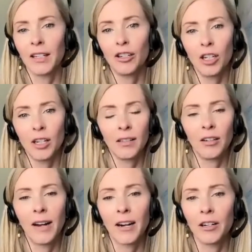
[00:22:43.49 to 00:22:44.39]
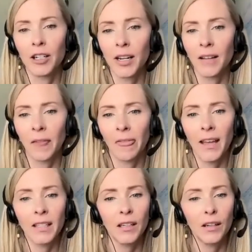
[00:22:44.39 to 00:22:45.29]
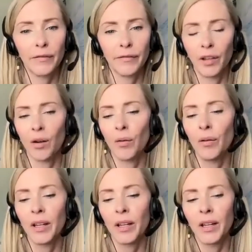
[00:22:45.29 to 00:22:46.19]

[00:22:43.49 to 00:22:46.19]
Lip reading: The chi is your energy. That's going to flow